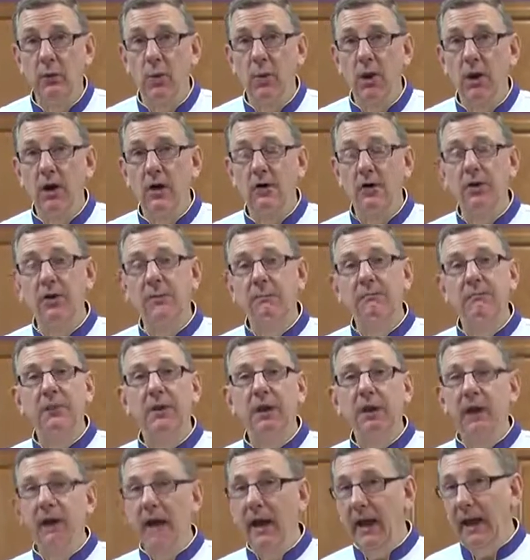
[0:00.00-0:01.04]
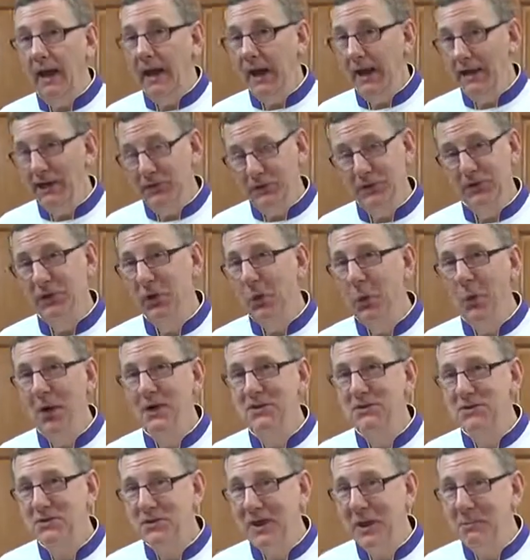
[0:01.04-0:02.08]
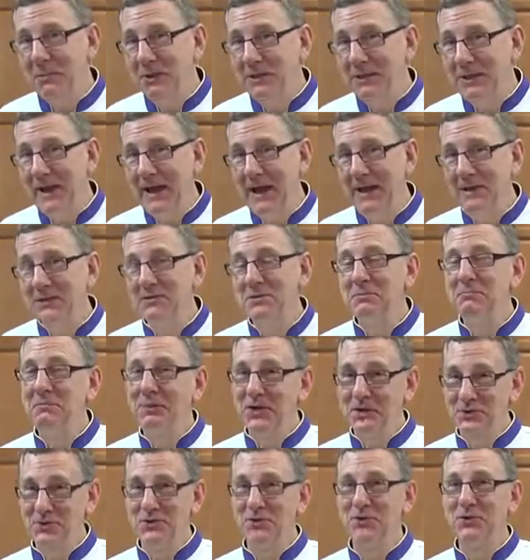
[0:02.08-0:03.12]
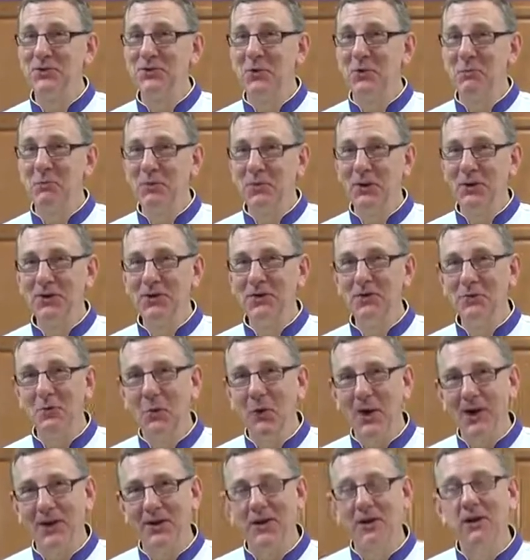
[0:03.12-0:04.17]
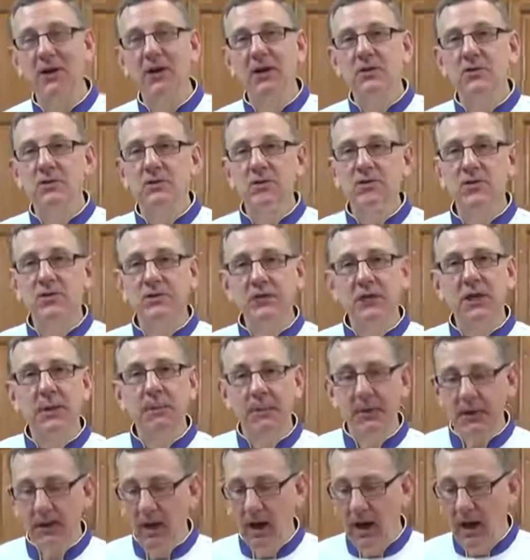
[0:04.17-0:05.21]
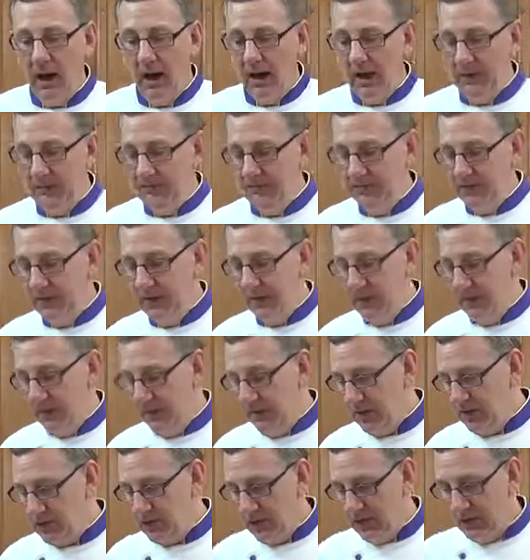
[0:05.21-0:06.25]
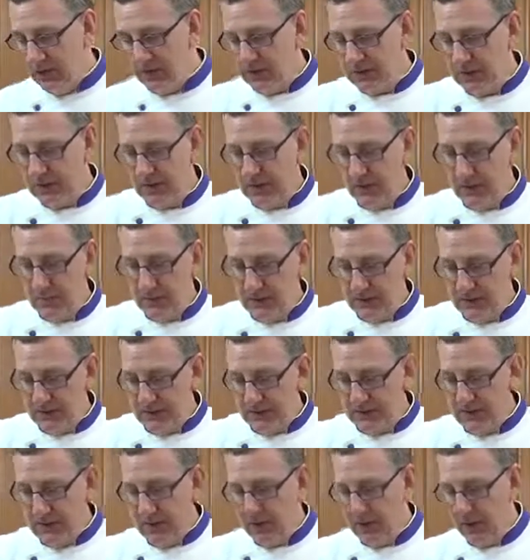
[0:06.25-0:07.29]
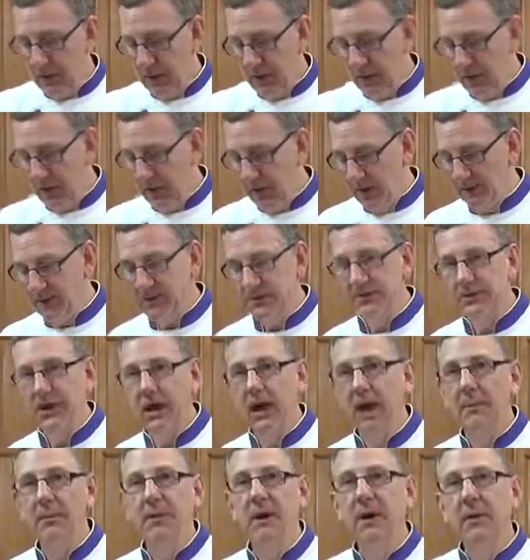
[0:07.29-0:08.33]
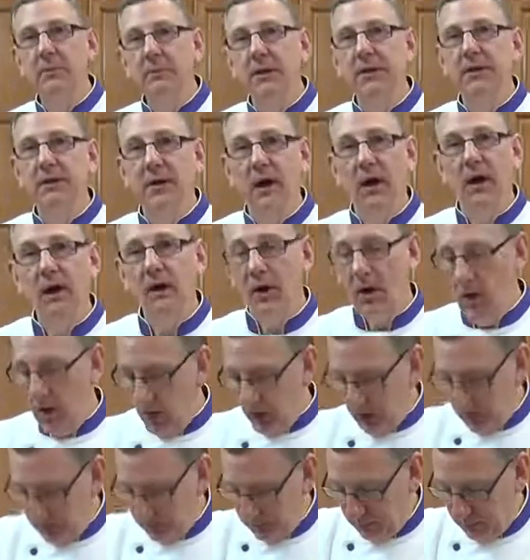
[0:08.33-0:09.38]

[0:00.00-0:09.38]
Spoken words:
water. And if you don't want scrambled eggs, make sure you don't boil your water. So just keep it hot. Make sure there's a little bit of steam coming off the top, but not a hard